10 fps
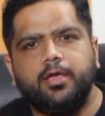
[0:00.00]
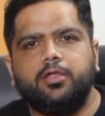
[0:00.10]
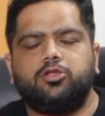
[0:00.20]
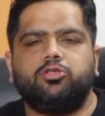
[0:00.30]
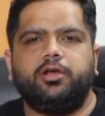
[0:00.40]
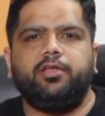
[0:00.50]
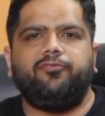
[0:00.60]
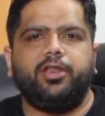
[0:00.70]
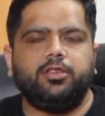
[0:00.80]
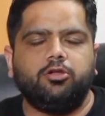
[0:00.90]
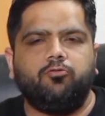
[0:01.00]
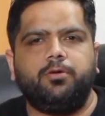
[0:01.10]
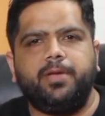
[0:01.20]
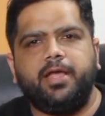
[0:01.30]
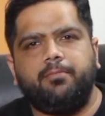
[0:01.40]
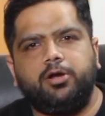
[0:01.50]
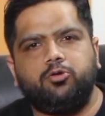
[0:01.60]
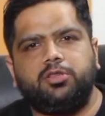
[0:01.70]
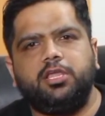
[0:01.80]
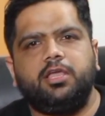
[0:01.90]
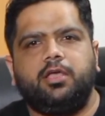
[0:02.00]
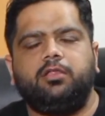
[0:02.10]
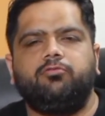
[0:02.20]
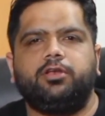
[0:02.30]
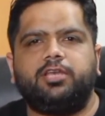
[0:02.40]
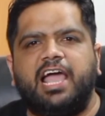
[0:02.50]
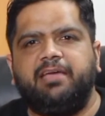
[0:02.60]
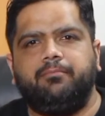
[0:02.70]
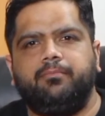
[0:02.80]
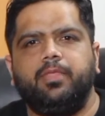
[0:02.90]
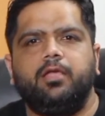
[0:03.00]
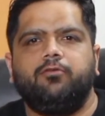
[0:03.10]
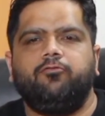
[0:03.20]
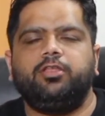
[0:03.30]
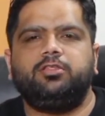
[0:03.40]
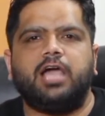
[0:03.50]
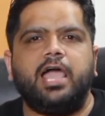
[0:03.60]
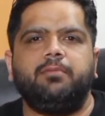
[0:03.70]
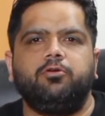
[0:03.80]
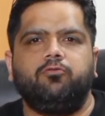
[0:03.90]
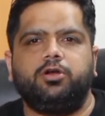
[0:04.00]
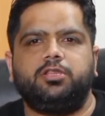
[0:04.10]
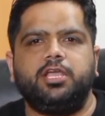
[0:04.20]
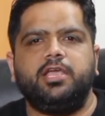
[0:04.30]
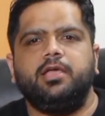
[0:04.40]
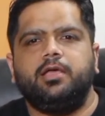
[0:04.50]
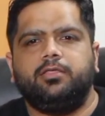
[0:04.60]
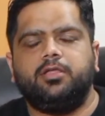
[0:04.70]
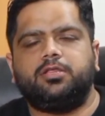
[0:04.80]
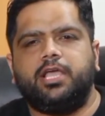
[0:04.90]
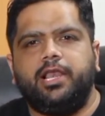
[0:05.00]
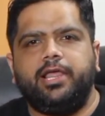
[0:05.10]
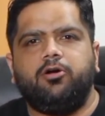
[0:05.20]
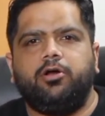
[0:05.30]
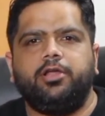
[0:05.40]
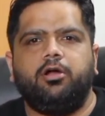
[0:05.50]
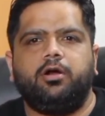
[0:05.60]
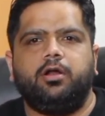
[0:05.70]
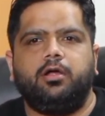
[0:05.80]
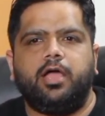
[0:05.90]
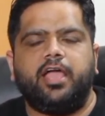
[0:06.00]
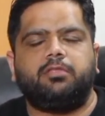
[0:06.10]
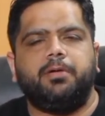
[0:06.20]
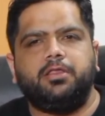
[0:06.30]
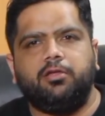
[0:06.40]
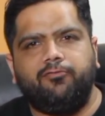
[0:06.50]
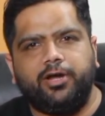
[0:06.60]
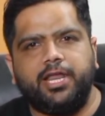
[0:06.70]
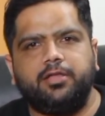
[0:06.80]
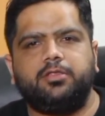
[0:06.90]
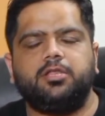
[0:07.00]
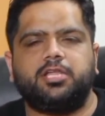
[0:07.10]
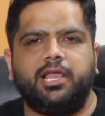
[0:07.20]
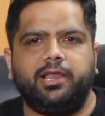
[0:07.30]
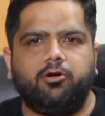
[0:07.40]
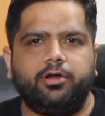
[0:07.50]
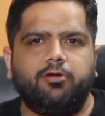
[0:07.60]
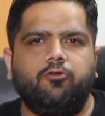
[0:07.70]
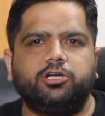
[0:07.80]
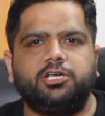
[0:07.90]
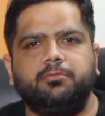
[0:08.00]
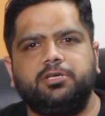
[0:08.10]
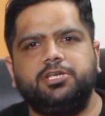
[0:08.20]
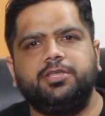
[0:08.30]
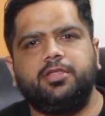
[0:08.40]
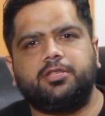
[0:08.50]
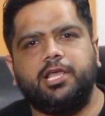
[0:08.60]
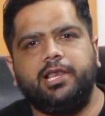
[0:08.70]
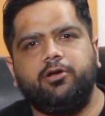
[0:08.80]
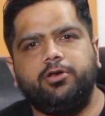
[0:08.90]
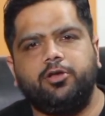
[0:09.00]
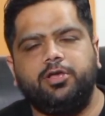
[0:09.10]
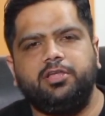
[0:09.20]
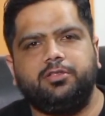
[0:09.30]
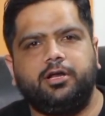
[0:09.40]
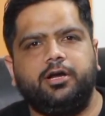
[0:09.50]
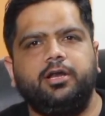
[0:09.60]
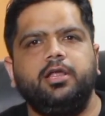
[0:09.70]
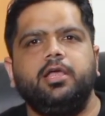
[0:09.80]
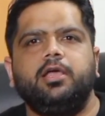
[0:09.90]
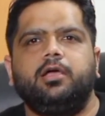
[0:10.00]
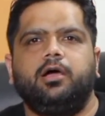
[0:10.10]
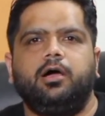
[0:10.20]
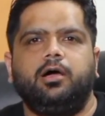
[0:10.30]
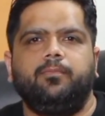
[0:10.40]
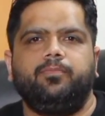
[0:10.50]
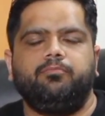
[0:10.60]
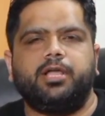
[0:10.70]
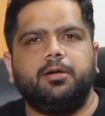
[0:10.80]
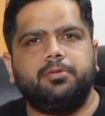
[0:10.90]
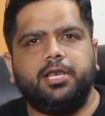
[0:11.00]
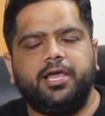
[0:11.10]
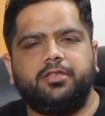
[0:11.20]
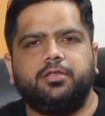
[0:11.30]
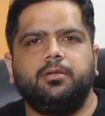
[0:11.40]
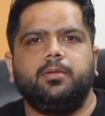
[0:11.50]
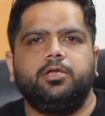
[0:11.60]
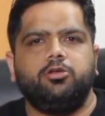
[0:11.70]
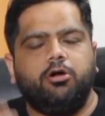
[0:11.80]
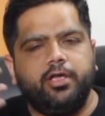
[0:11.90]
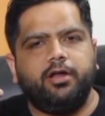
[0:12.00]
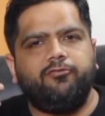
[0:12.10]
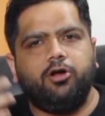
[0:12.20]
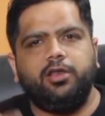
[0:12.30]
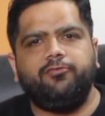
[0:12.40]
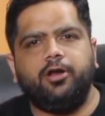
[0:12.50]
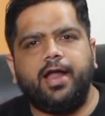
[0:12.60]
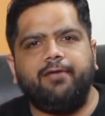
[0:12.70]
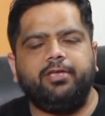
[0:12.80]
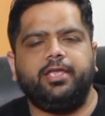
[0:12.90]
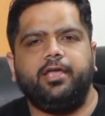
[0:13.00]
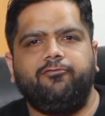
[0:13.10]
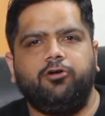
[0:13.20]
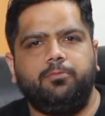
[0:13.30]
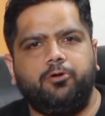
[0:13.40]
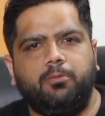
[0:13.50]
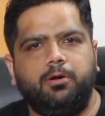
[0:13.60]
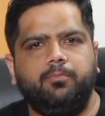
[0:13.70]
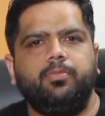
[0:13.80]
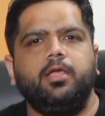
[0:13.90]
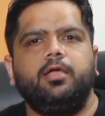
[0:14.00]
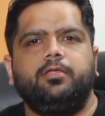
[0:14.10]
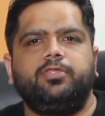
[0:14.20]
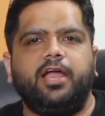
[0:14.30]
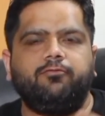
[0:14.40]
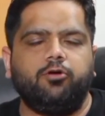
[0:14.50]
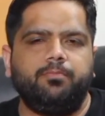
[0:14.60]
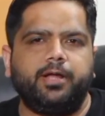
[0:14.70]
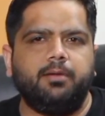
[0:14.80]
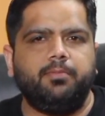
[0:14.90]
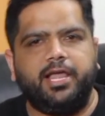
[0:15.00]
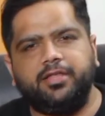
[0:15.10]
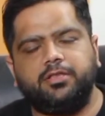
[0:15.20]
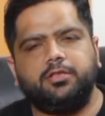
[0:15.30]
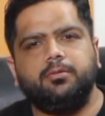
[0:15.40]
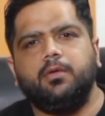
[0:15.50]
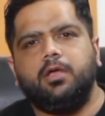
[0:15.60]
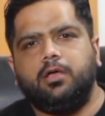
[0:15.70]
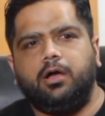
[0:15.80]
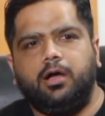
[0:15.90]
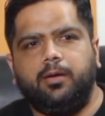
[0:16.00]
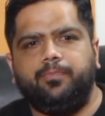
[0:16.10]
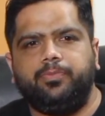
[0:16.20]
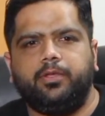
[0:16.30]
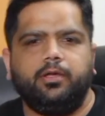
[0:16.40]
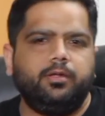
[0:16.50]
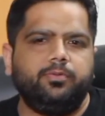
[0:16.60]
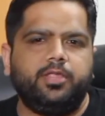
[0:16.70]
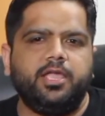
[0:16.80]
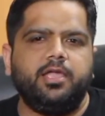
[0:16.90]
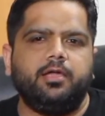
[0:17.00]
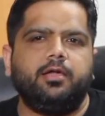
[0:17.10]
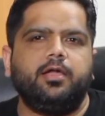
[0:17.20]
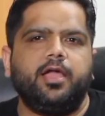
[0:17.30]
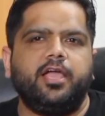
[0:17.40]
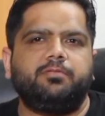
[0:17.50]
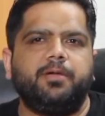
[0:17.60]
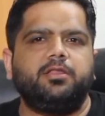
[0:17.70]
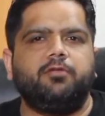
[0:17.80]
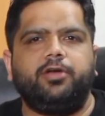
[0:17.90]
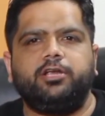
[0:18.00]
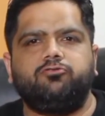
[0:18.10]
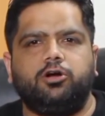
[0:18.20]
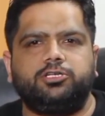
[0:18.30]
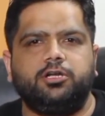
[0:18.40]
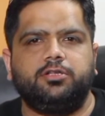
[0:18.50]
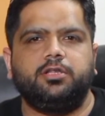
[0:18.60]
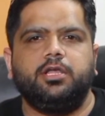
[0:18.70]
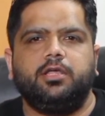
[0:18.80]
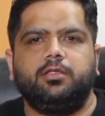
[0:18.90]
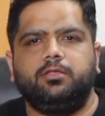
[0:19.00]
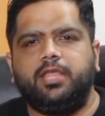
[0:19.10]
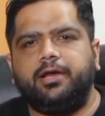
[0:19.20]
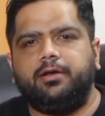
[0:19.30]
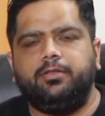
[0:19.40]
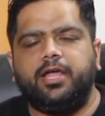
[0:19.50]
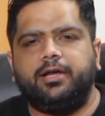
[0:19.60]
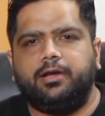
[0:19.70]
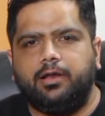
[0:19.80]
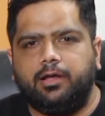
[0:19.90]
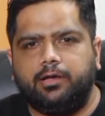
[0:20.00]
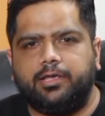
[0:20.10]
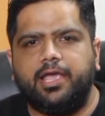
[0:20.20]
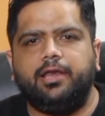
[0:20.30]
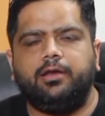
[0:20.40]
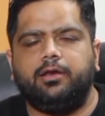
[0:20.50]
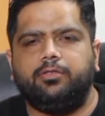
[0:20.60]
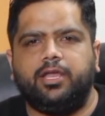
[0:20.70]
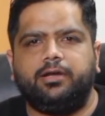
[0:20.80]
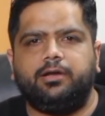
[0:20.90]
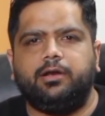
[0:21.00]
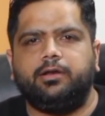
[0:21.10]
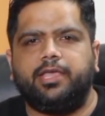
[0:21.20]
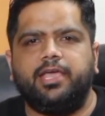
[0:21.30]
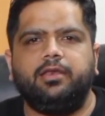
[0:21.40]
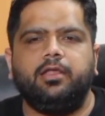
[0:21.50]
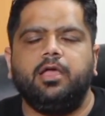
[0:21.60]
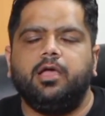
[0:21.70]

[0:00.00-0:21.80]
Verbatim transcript: So the difference you would be able to see is with time. With time you would see the scaling on your expensive fittings, the scaling on your washing machine, the scaling on your geyser, becomes less. Your hair fall, if you are having fall problem, that would become less. The expensive dishwashers that gain